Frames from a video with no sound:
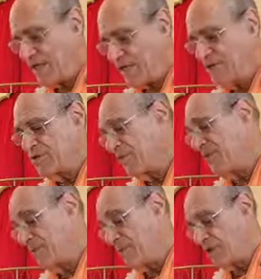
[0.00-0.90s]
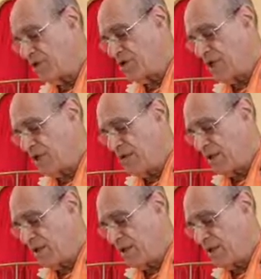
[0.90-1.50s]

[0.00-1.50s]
At least you'll have a better job.